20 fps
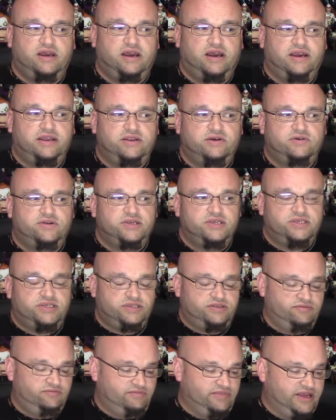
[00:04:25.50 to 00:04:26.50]
I
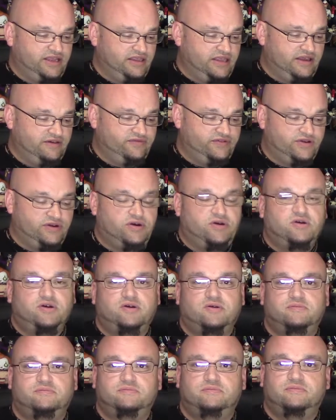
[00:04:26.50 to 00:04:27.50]
noticed my left
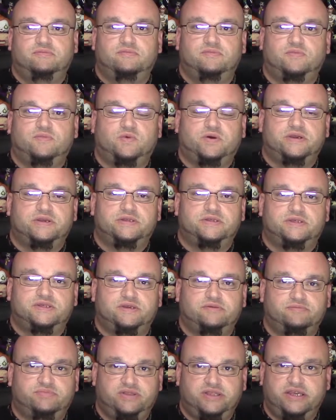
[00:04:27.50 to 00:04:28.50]
arm was
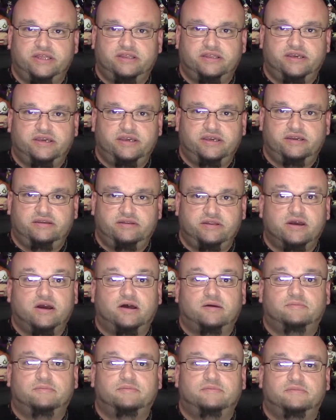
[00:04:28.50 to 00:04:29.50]
completely
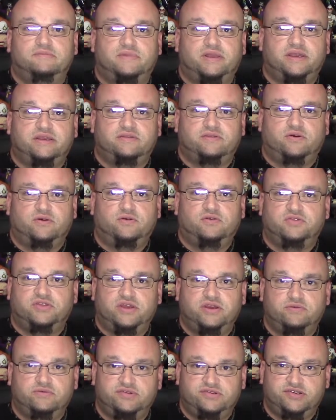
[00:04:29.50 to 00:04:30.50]
numb. Like the whole
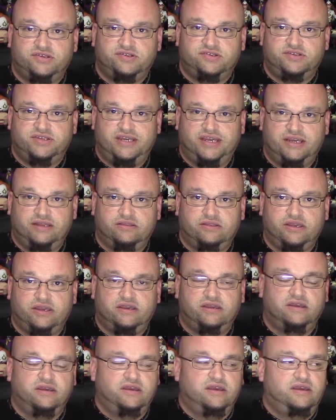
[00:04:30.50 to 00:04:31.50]
thing was just
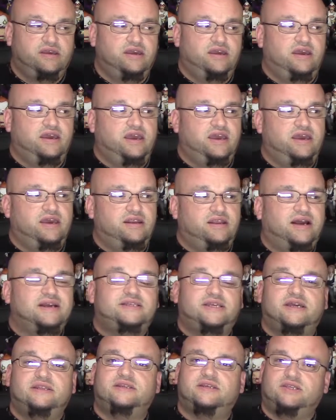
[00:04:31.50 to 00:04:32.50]
tingling. And I
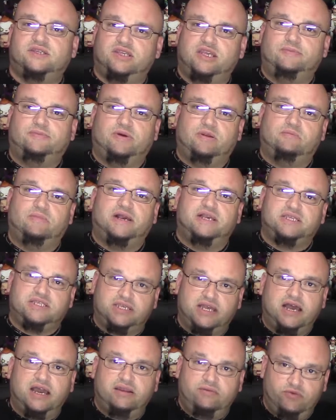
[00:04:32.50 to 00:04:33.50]
tend to sleep on my
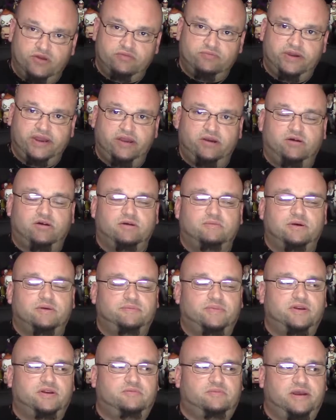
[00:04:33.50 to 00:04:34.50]
side with my arm
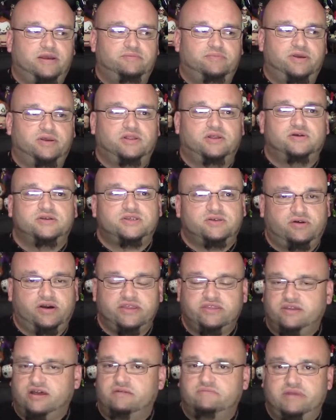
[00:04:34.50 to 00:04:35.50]
up under my pillow, so
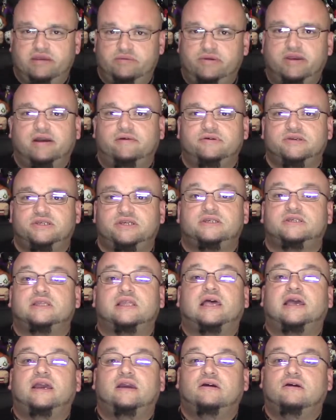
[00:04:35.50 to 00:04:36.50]
I thought maybe I was just
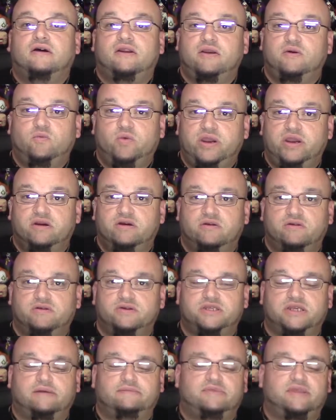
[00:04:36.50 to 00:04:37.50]
laying on it weird or
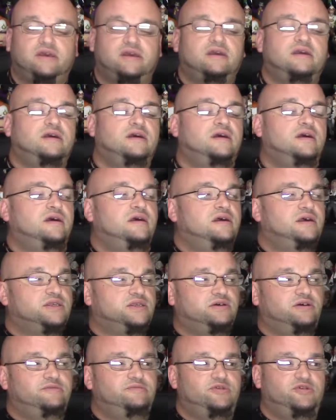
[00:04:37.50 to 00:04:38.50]
something.
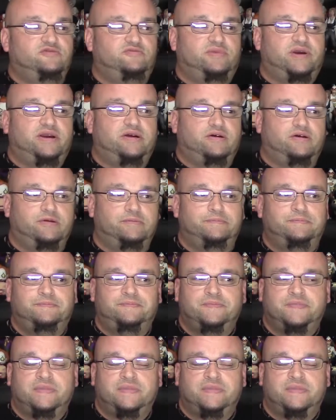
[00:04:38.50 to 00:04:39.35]
So I moved my arm.